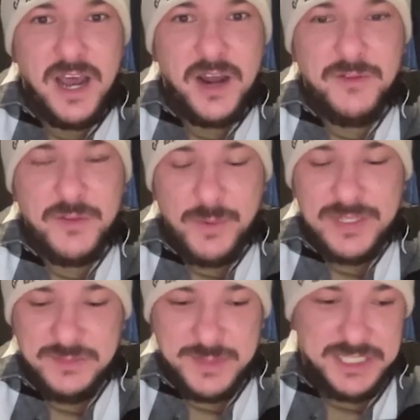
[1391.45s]
out of the
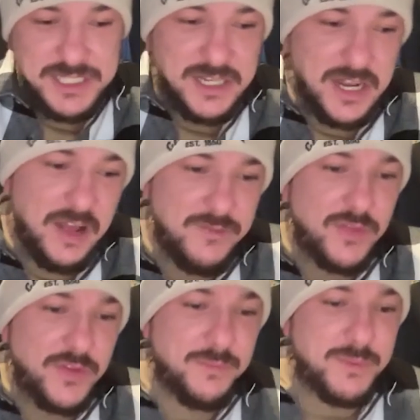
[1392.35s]
reservation, out of
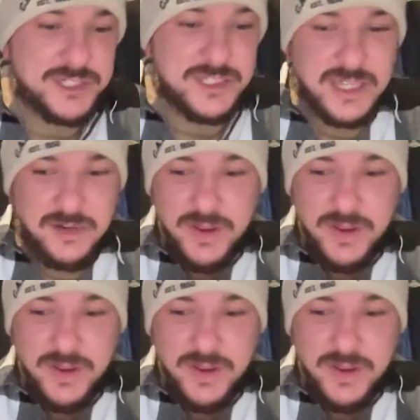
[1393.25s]
all the depression that